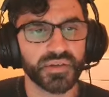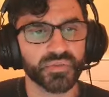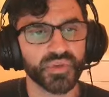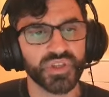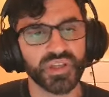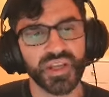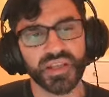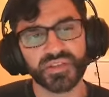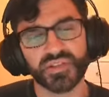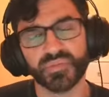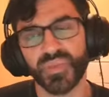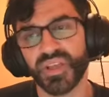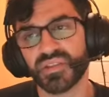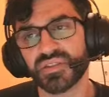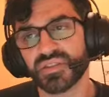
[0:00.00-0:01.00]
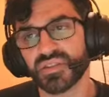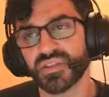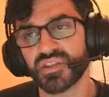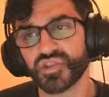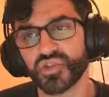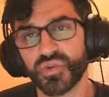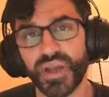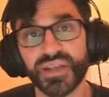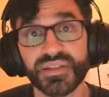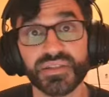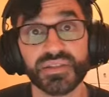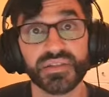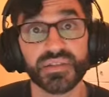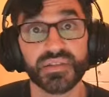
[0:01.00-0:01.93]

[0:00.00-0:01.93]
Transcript: We can actually make this an address.